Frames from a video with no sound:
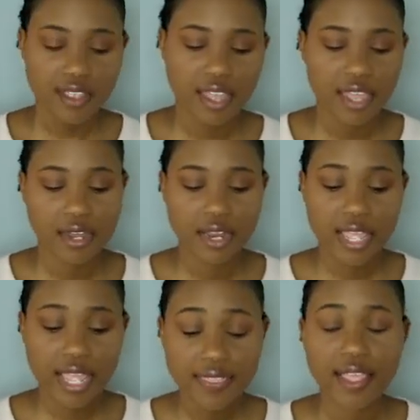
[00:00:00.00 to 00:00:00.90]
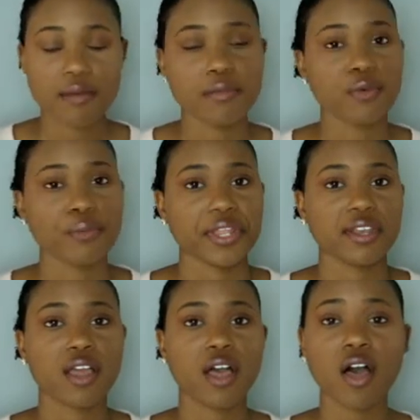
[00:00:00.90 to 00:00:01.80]
And in that moment,
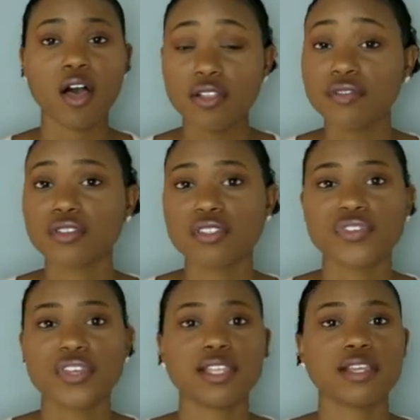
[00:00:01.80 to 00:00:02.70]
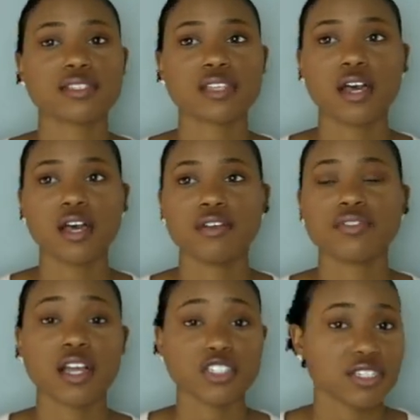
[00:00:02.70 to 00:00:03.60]
all of those feelings of
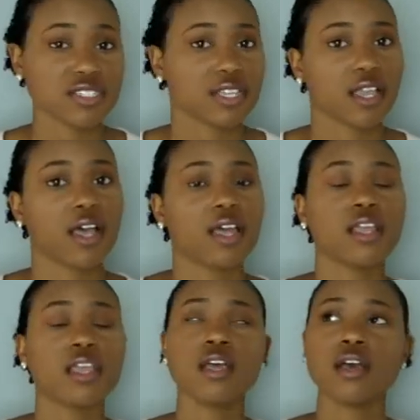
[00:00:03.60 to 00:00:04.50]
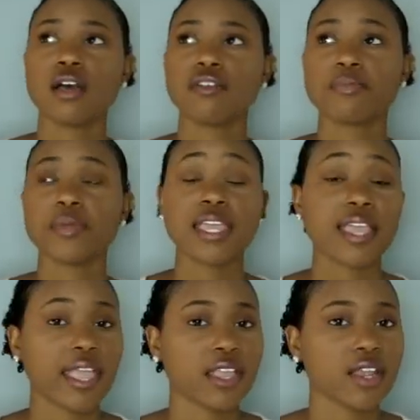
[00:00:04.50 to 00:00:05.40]
not trusting God, of being
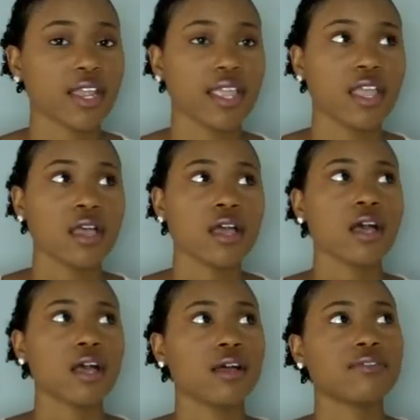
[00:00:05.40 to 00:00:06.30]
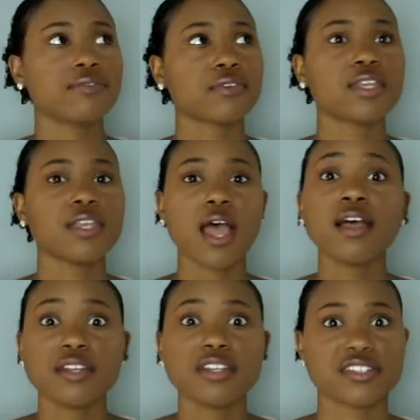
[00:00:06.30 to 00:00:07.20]
angry, of
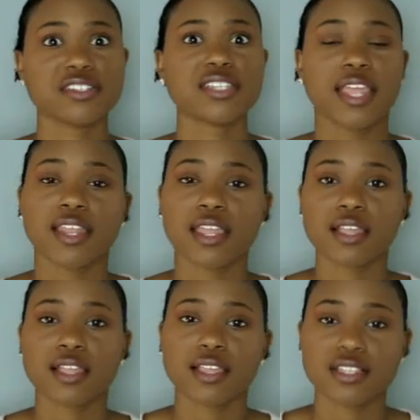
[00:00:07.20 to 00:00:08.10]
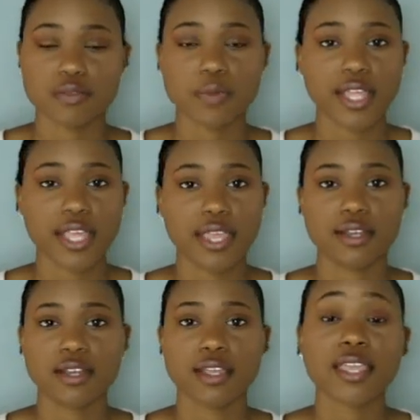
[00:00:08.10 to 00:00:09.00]
not understanding His plan
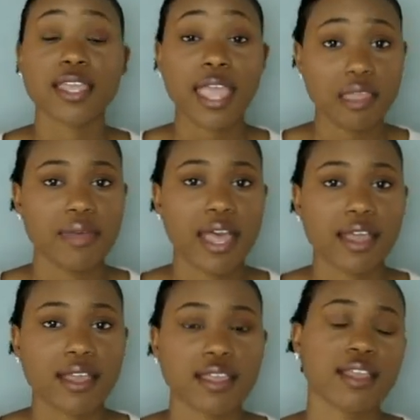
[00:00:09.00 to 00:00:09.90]
came back